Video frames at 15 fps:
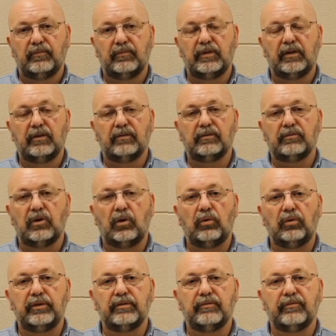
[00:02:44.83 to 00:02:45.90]
The
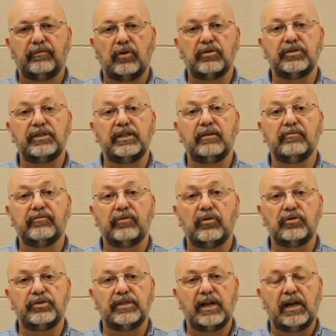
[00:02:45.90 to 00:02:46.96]
old first in,
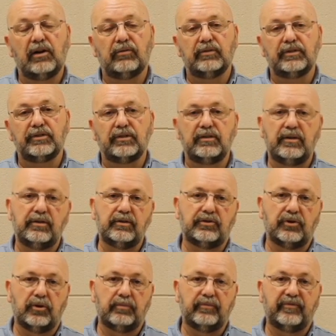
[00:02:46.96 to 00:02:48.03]
first out, that's another
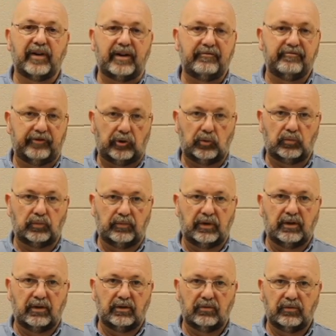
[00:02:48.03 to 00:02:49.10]
term, FIFO,
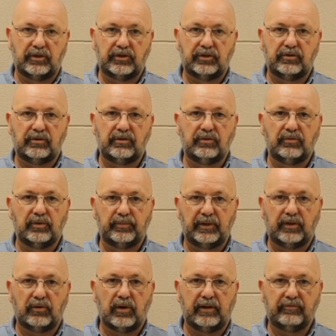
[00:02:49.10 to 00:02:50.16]
which you will be
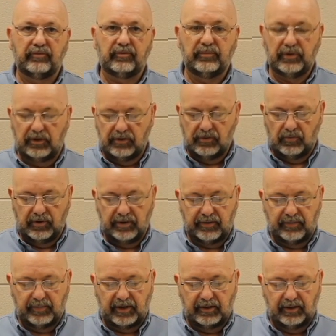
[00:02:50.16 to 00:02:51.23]
quite familiar
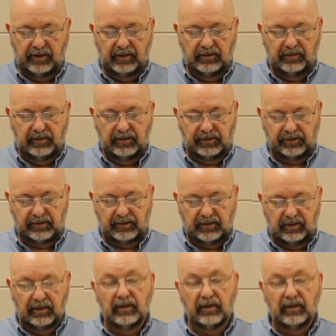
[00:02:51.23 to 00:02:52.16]
with by the end of this